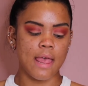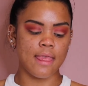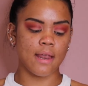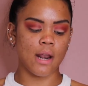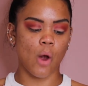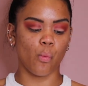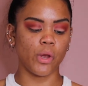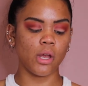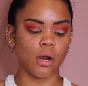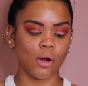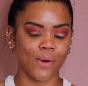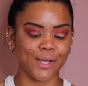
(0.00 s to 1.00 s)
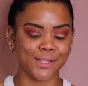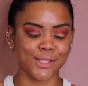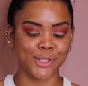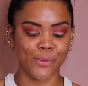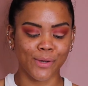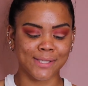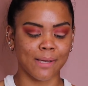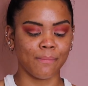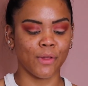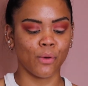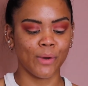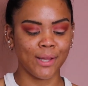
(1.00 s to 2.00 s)
And then we are going to do
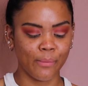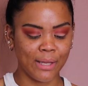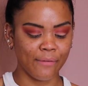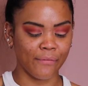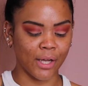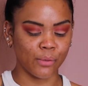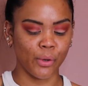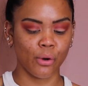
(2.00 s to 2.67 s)
something really, really fun.